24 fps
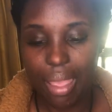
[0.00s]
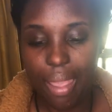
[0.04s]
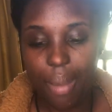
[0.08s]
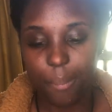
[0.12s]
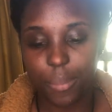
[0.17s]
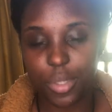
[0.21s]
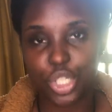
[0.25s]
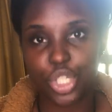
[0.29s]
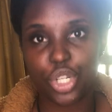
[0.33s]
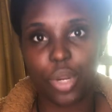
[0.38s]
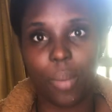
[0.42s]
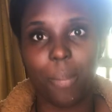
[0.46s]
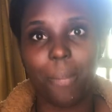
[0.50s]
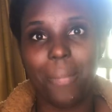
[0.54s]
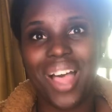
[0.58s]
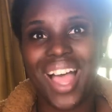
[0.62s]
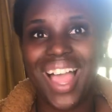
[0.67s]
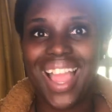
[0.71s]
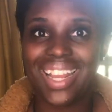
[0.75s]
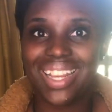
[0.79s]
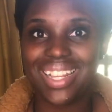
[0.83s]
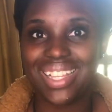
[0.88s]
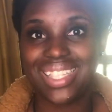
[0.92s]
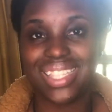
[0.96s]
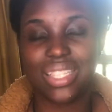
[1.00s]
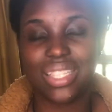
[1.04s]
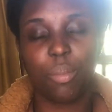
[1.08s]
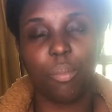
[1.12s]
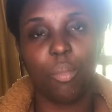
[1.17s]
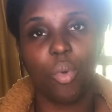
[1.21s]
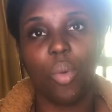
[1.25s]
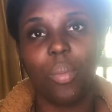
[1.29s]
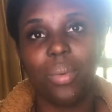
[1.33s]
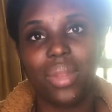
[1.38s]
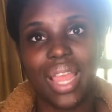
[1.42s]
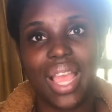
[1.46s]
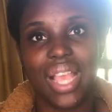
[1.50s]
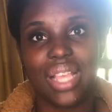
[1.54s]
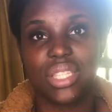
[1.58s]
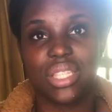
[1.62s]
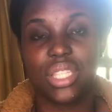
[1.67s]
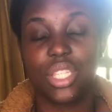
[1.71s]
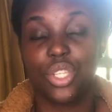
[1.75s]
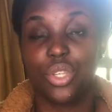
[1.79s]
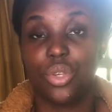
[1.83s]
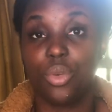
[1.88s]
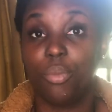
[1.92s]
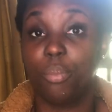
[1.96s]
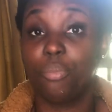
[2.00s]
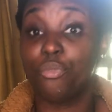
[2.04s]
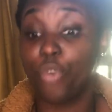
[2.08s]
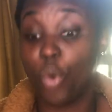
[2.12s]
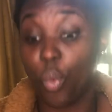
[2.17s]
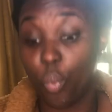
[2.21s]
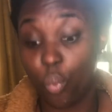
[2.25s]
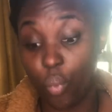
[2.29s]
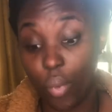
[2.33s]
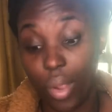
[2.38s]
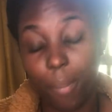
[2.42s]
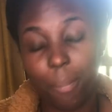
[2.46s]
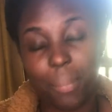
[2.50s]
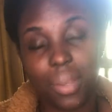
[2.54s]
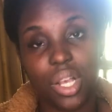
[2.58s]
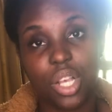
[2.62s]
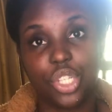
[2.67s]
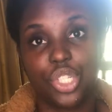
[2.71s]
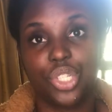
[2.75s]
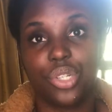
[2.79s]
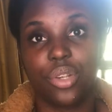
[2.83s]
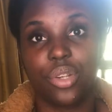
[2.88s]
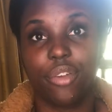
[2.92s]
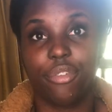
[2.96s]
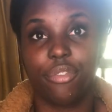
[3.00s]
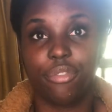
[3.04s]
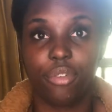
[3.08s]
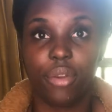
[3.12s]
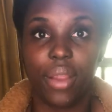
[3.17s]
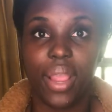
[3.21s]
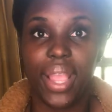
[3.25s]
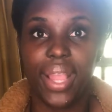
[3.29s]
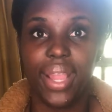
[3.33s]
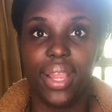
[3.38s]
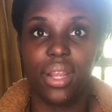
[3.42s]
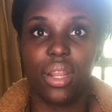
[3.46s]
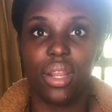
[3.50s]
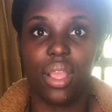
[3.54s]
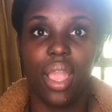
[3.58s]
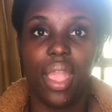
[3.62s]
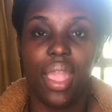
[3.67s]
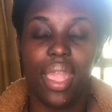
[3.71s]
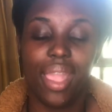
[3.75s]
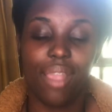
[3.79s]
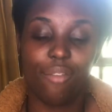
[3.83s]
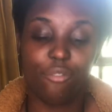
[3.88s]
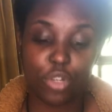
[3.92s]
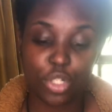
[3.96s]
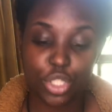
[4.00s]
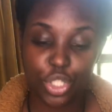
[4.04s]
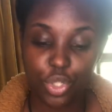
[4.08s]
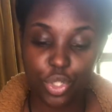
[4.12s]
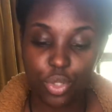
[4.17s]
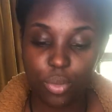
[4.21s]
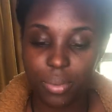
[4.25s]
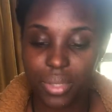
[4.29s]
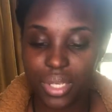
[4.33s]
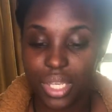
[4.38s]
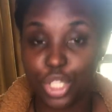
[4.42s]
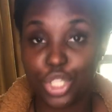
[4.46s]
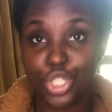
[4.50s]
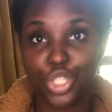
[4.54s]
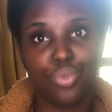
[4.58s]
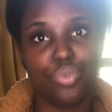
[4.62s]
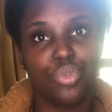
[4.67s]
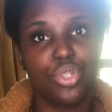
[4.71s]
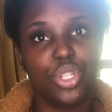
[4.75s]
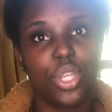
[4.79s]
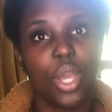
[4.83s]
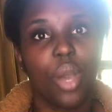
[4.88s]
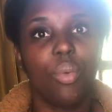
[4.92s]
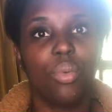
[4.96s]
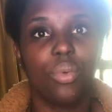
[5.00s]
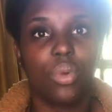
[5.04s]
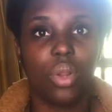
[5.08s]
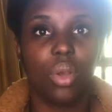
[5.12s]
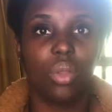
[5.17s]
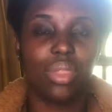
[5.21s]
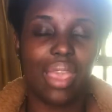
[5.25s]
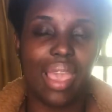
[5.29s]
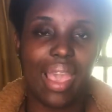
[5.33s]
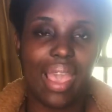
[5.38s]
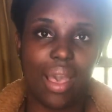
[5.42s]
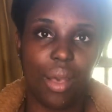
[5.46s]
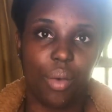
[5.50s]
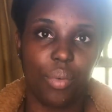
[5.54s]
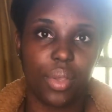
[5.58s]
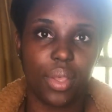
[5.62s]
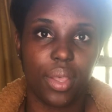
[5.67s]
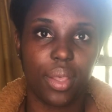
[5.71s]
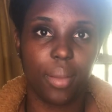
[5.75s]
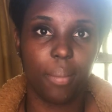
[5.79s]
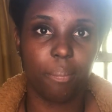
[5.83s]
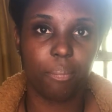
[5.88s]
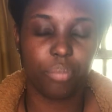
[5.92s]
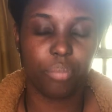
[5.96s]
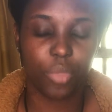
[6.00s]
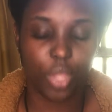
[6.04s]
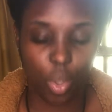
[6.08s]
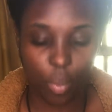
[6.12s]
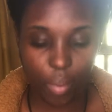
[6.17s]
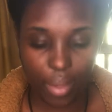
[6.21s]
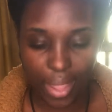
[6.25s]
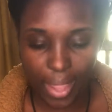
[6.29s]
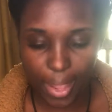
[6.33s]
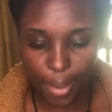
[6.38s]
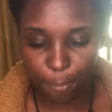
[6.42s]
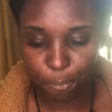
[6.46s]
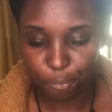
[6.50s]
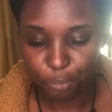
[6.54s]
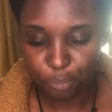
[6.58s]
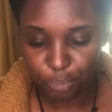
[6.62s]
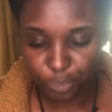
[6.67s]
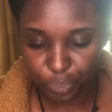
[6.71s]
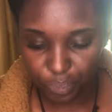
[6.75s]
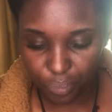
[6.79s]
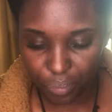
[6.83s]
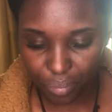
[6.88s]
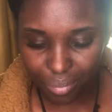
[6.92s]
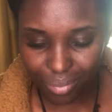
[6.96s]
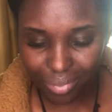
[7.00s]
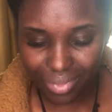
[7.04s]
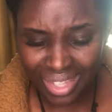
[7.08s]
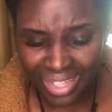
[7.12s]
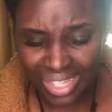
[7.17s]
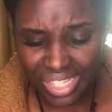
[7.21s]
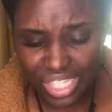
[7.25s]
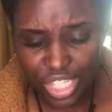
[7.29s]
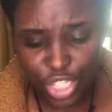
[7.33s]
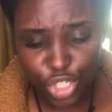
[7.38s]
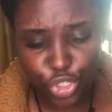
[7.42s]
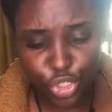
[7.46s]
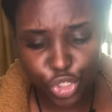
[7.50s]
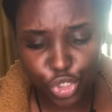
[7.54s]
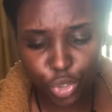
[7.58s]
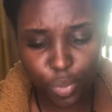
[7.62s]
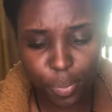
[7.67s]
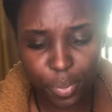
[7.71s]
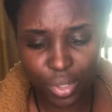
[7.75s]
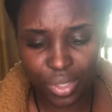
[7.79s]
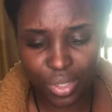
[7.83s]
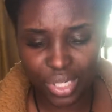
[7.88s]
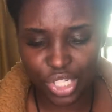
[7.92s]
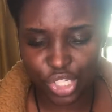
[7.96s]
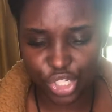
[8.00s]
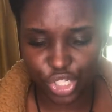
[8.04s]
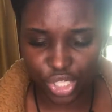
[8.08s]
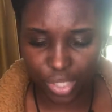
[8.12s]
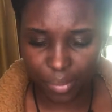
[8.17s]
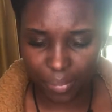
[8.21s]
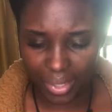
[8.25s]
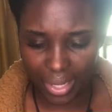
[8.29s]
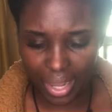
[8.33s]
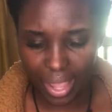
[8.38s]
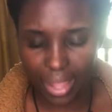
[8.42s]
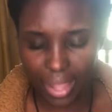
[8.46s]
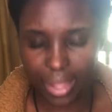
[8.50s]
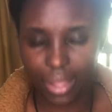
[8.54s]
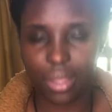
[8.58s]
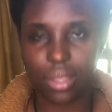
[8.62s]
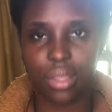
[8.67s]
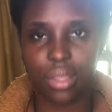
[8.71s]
But your mind is immobilizing you, for one, because you're afraid, and for two, because you don't know the outcome, okay? This is Jupiter and Gemini.